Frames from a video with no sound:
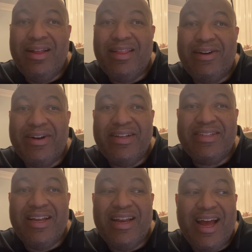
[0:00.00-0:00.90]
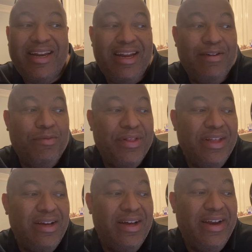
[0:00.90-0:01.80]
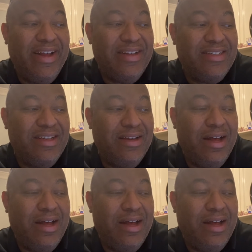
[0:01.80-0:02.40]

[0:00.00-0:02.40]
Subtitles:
there is an idea of what the good is,